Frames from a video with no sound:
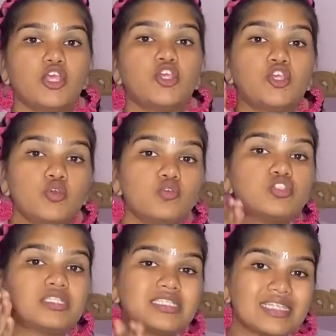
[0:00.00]
you
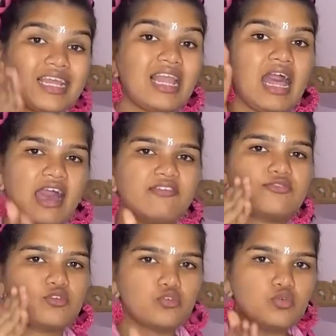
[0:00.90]
still
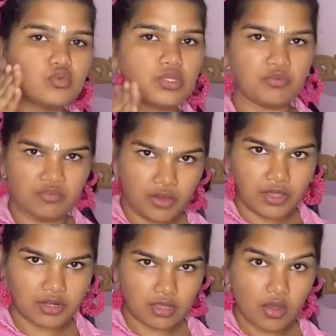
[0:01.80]
have to do the
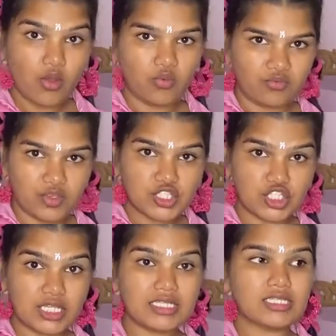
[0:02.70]
work, which
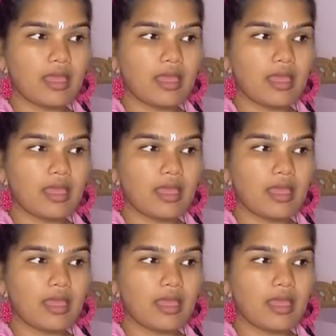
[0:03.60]
is